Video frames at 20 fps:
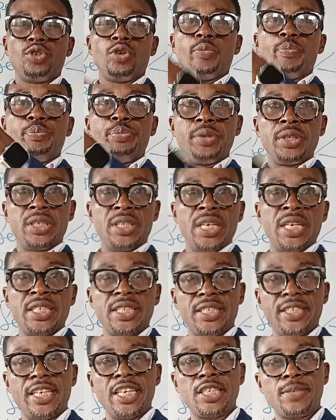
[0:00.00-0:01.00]
your
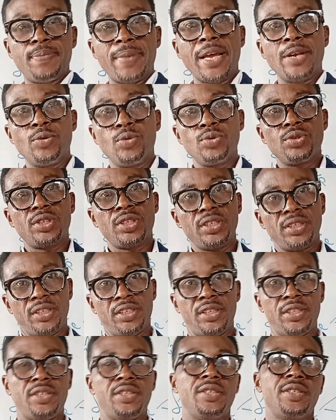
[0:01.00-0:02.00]
business despite those
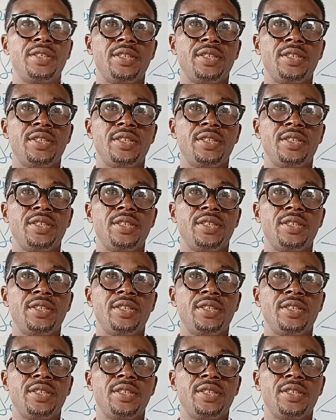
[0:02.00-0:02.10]
things.